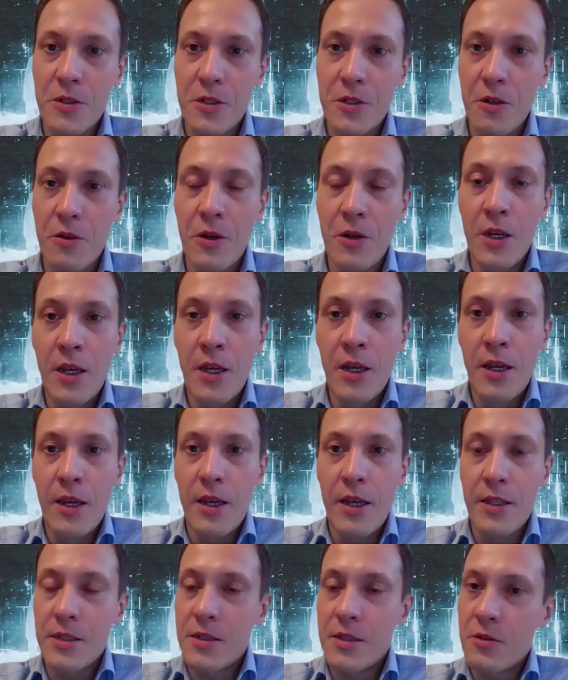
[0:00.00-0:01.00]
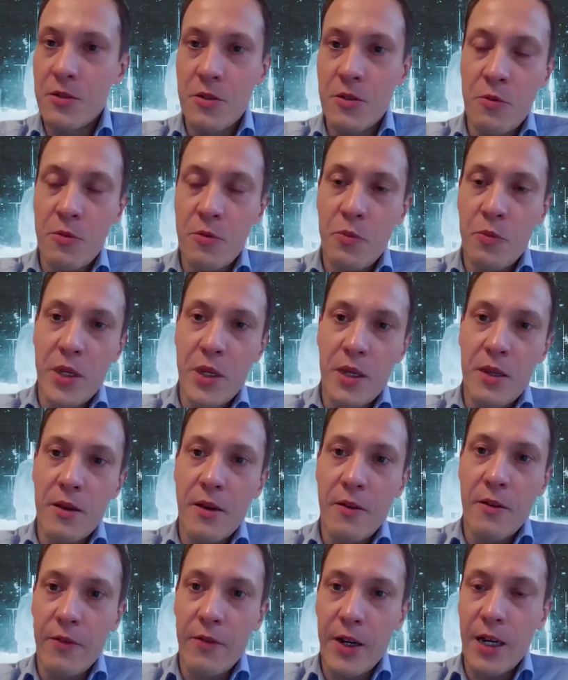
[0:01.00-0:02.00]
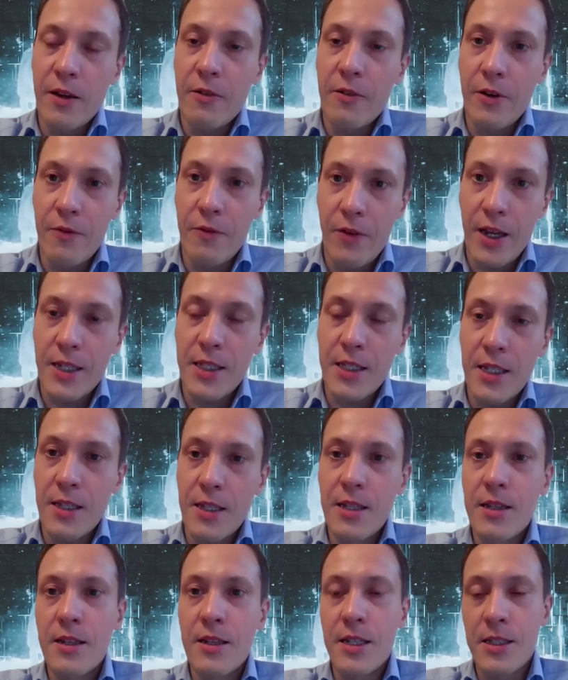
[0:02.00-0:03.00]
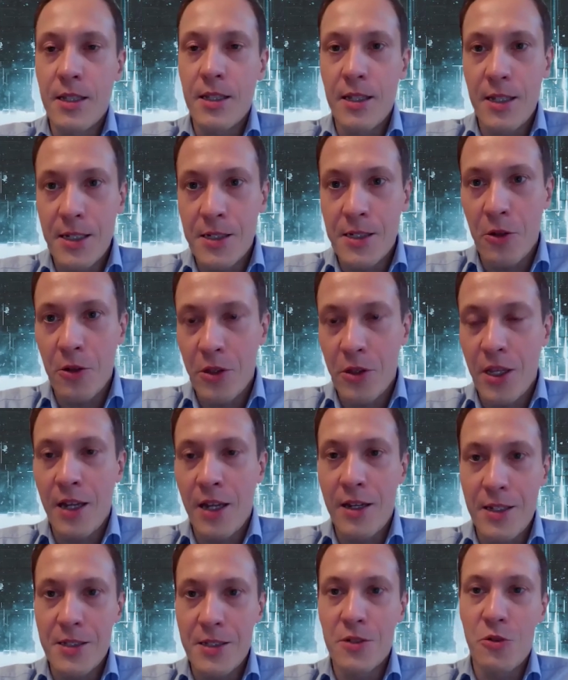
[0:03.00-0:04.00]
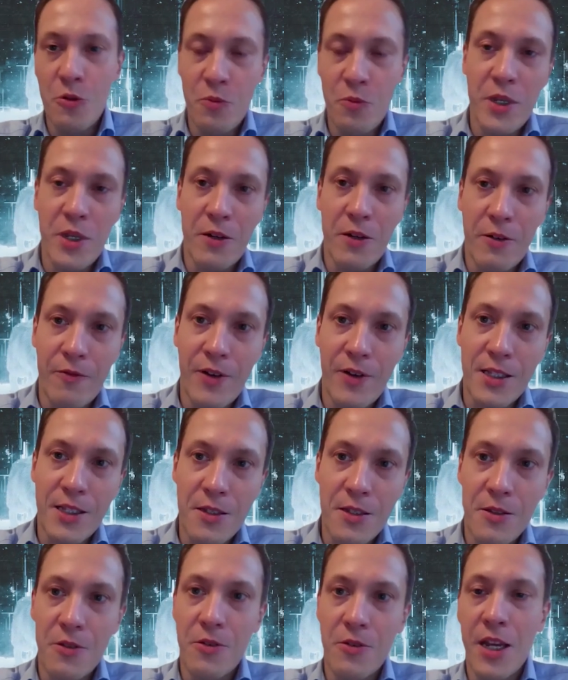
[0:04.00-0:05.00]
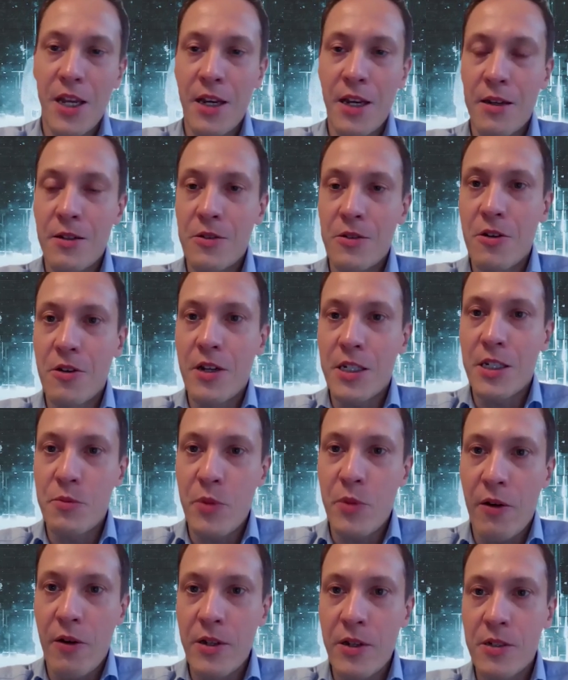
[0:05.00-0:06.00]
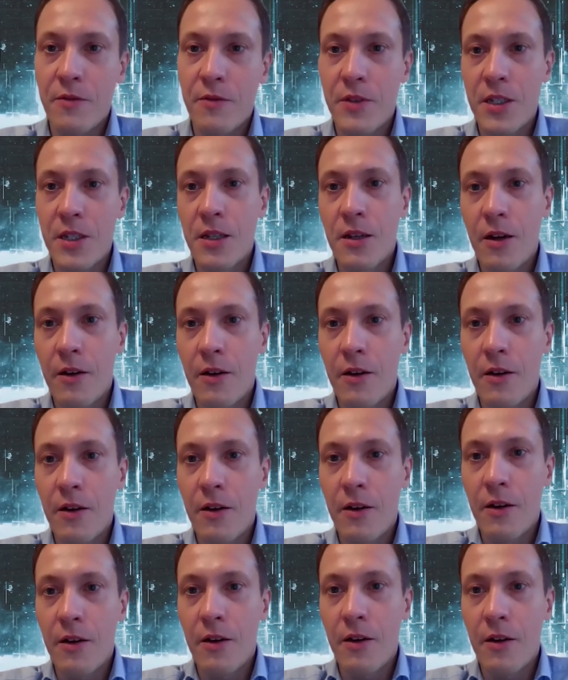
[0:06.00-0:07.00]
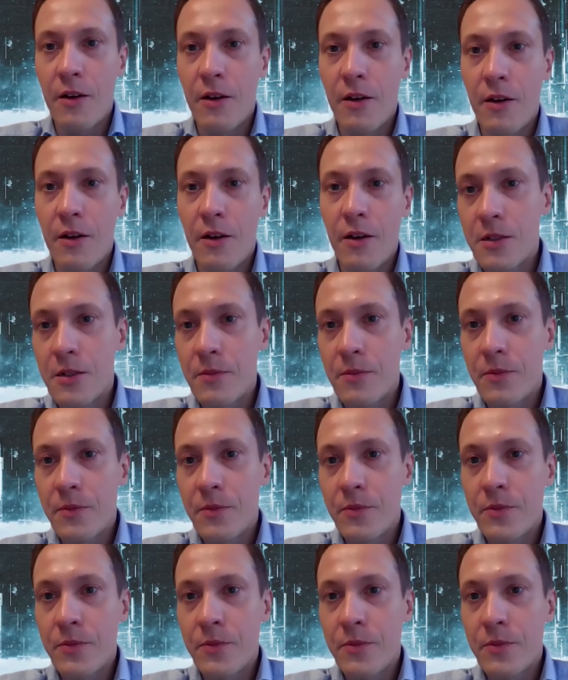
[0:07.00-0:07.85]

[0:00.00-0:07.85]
So it shouldn't be reflected. It is not, and it shouldn't be reflected to the end user experience of the installation.